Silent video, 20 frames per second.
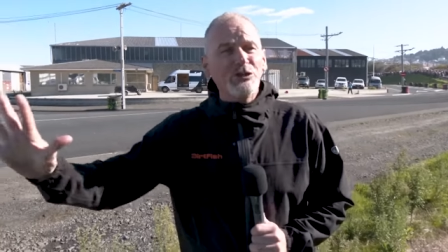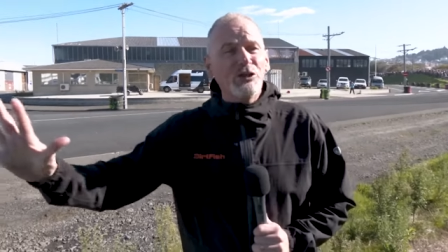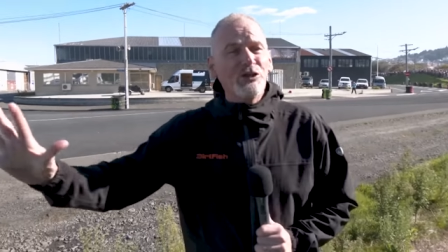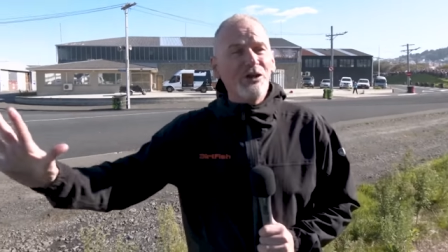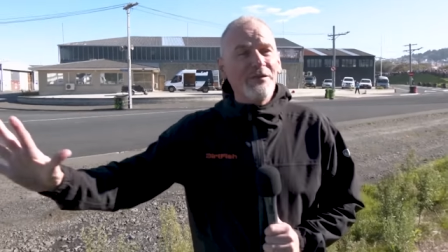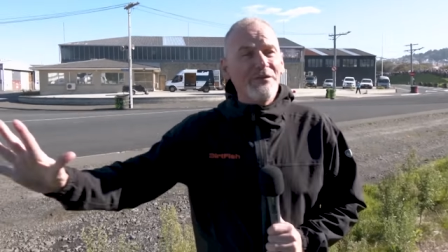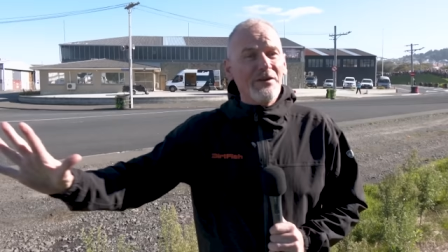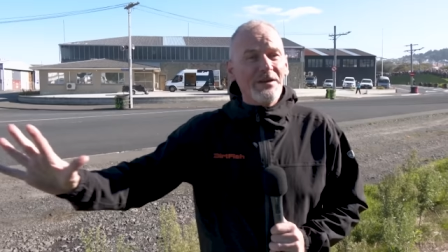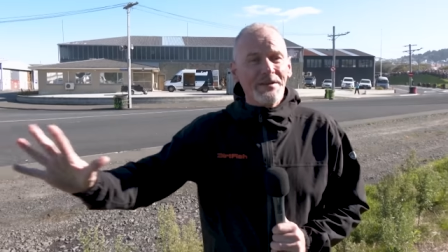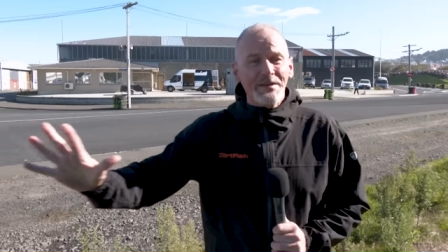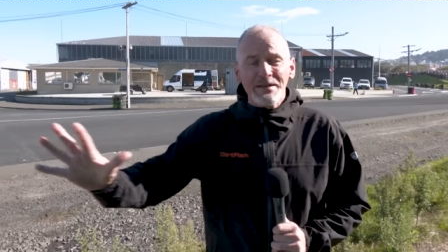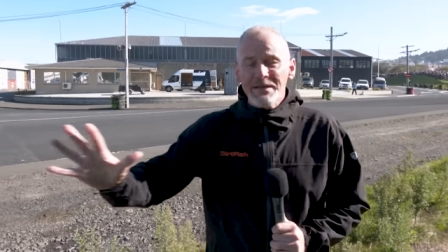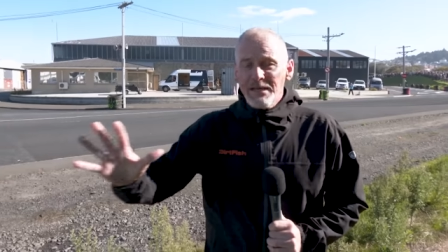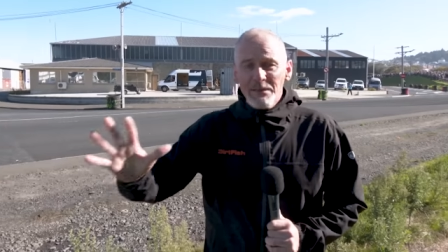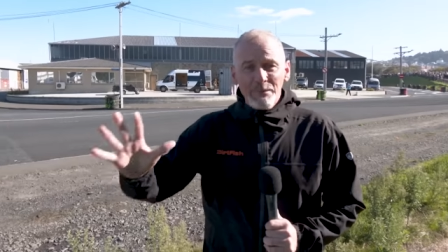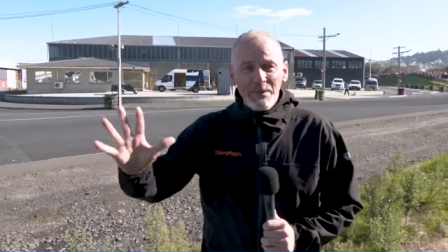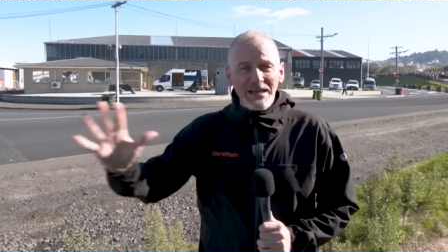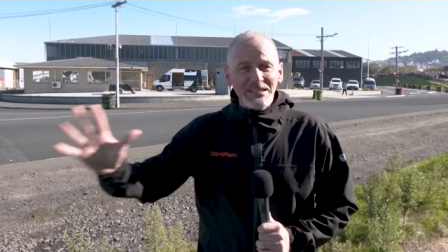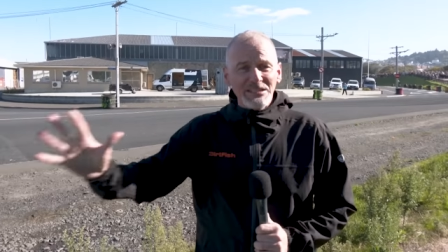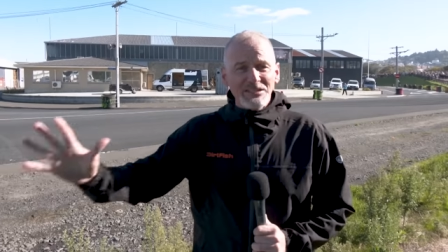driven
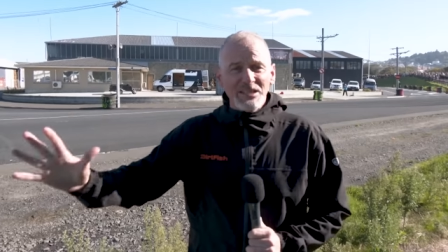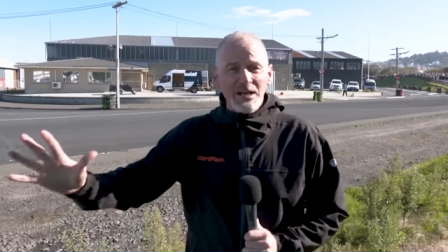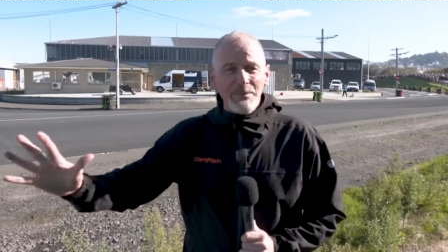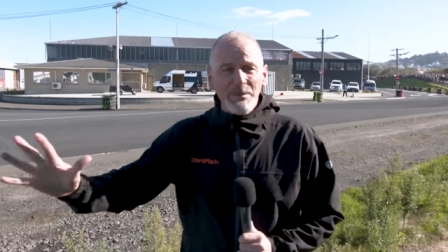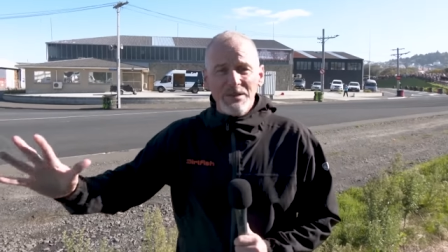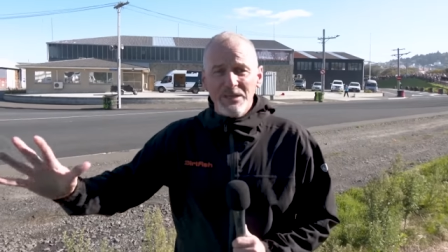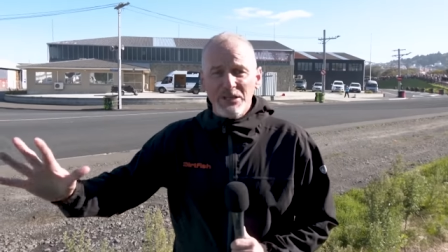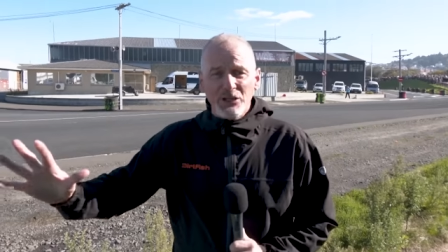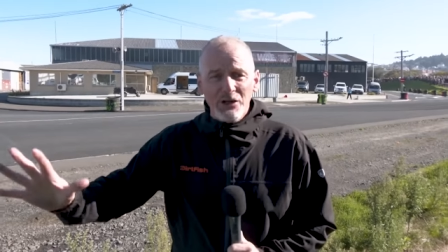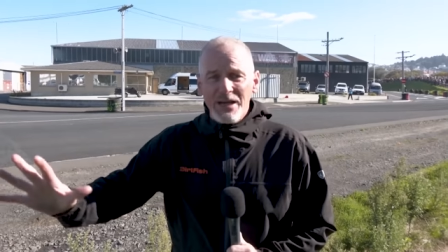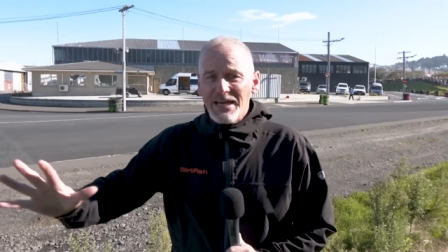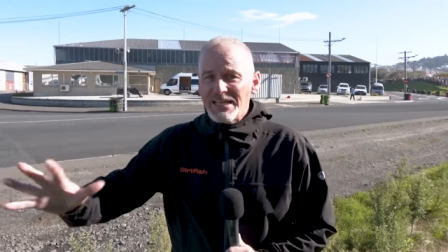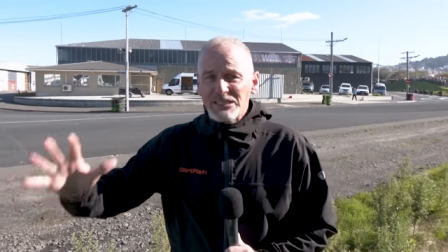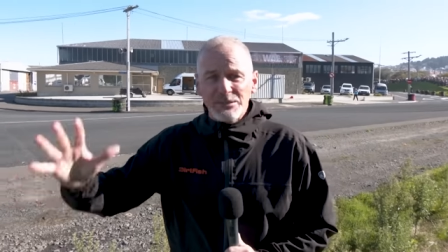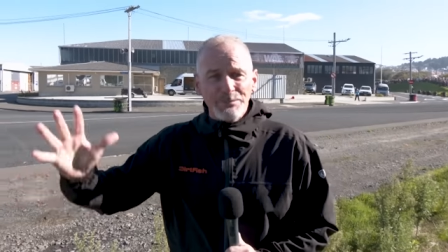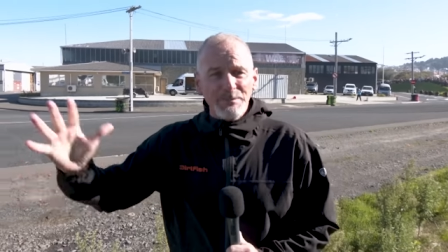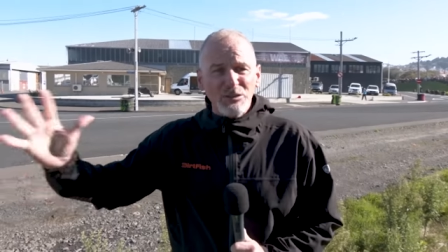by some of the greats.